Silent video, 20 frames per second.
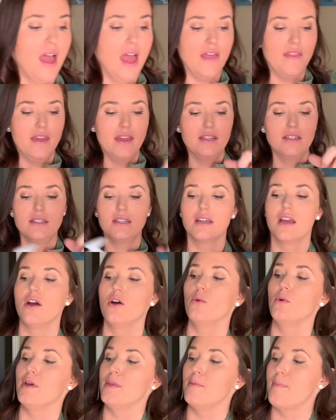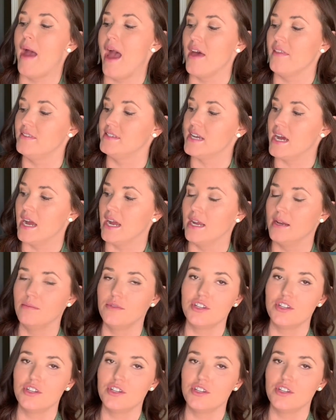And then to go with bath time,